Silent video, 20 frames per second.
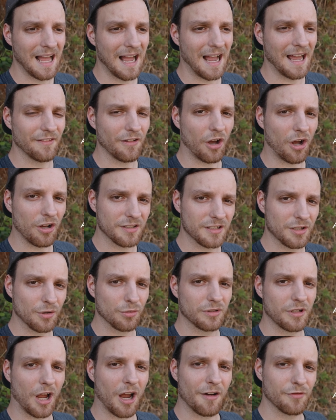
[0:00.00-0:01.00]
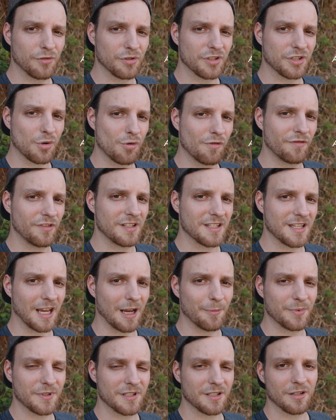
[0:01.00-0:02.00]
and also Davus
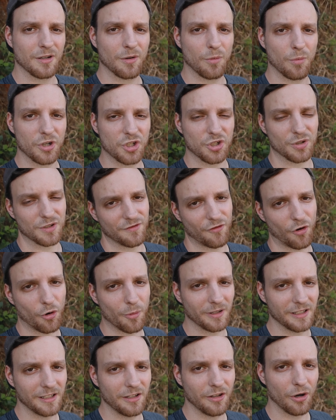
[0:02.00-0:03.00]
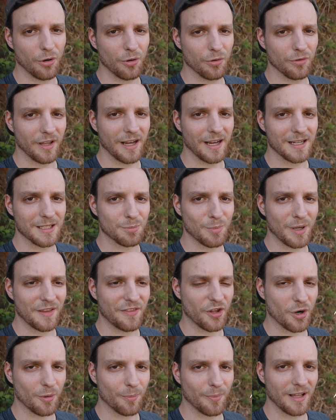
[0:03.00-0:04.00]
ruficeps, which was formerly known as
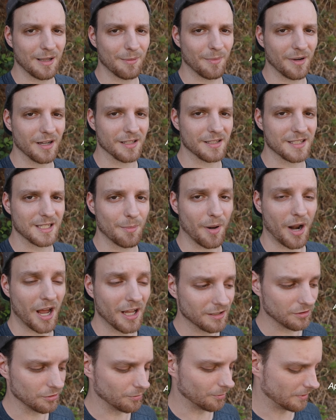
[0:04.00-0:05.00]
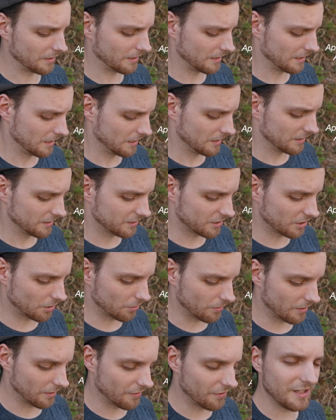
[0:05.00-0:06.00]
Meteropelma zebratum.
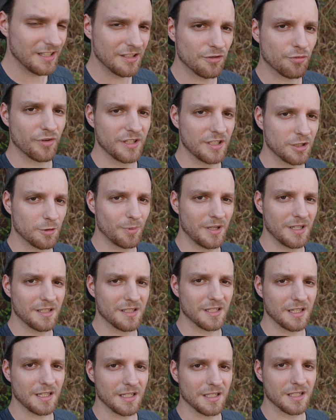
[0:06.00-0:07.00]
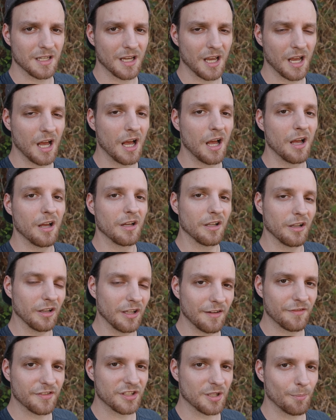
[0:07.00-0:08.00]
So these three species
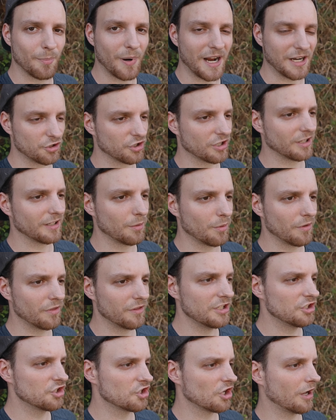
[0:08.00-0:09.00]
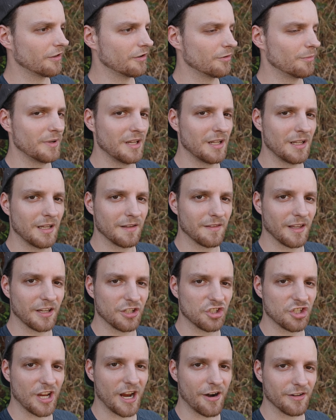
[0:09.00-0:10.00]
live sympatrically with each other, meaning they
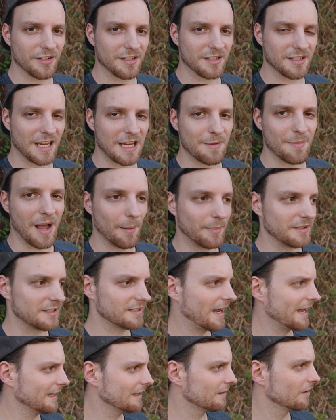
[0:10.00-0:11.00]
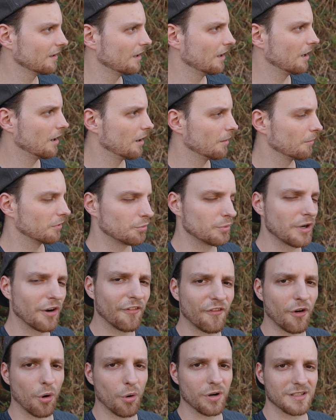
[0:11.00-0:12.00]
share the same habitat. But we're
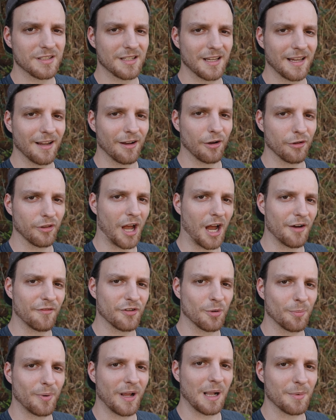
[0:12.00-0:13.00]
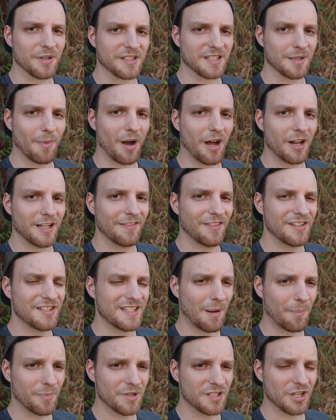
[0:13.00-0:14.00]
focusing on Aphonopelma seemanni in this
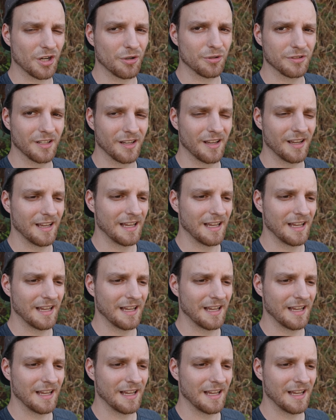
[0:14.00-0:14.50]
episode,